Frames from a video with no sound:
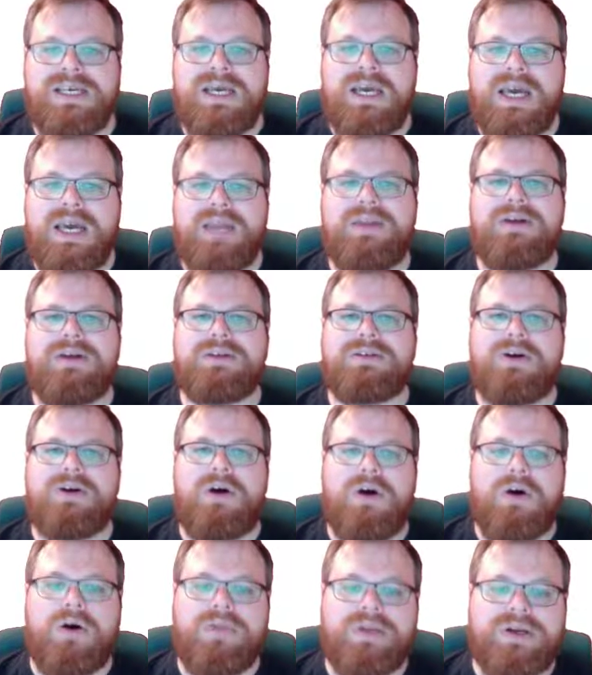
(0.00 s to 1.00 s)
and not
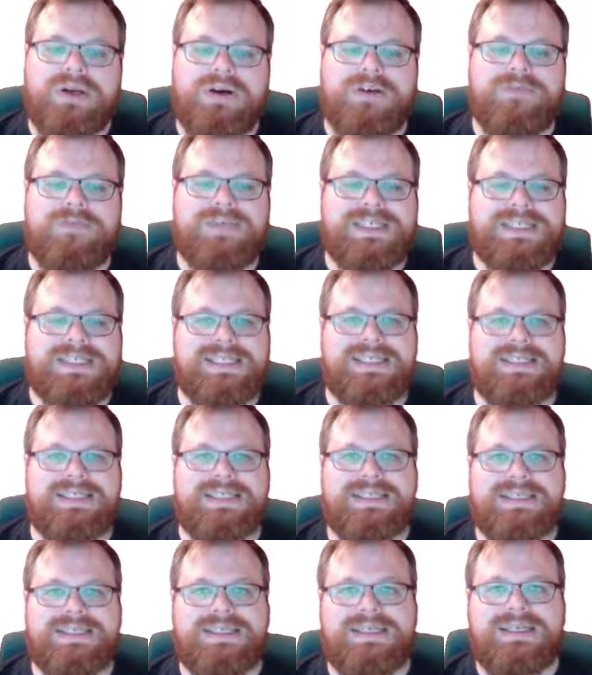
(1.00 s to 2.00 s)
all the convex
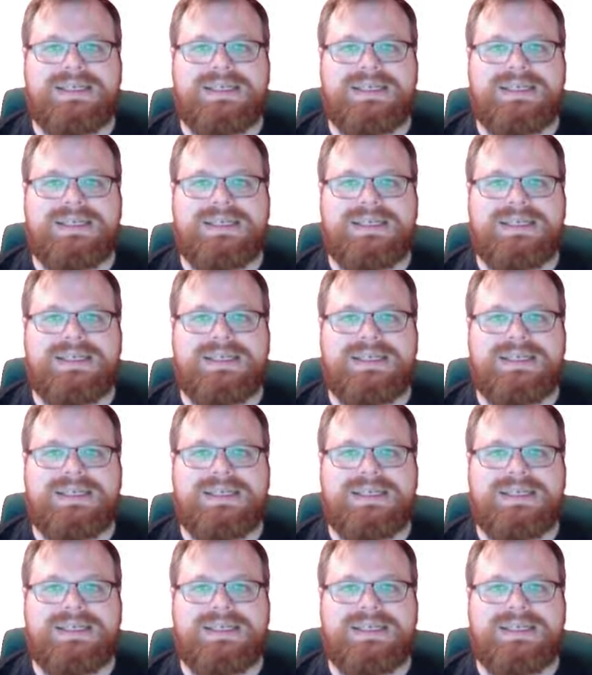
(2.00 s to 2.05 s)
sets.